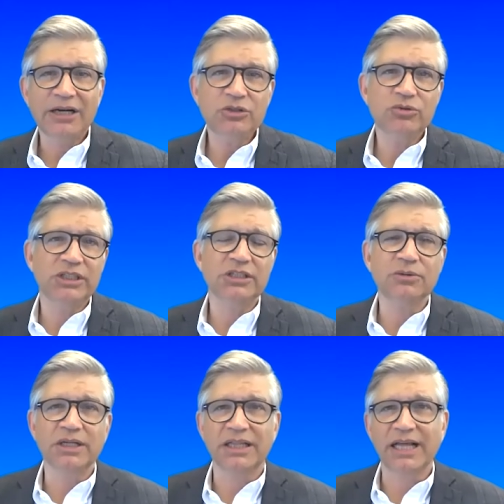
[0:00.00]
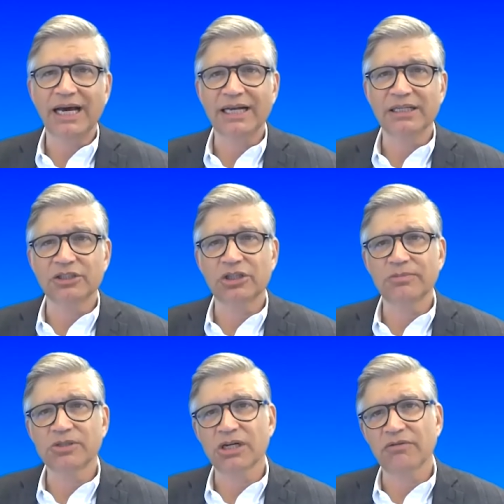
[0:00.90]
do you deal with that in
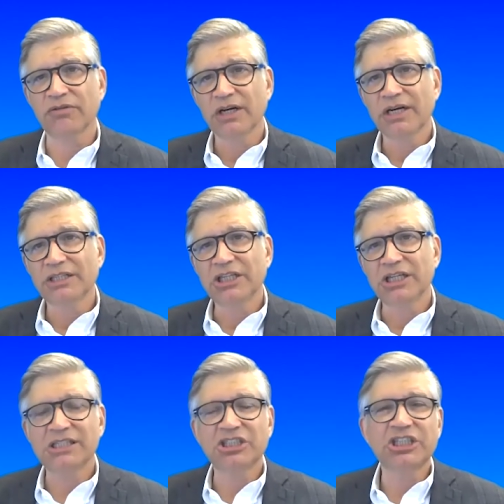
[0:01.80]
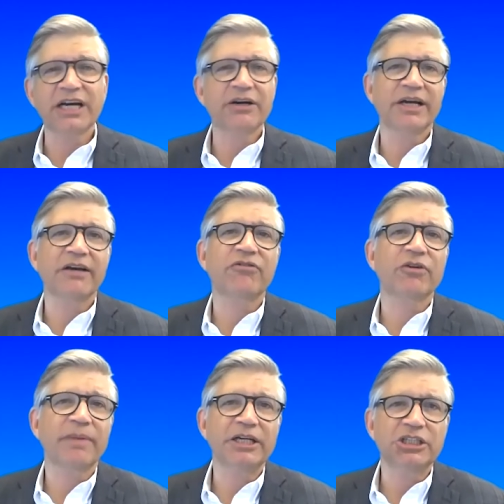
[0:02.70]
terms of just sharing
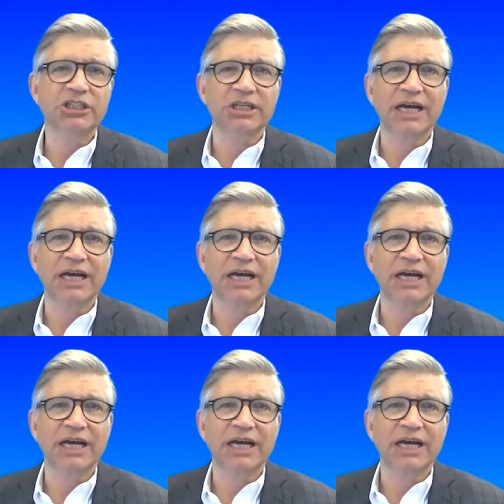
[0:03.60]
information?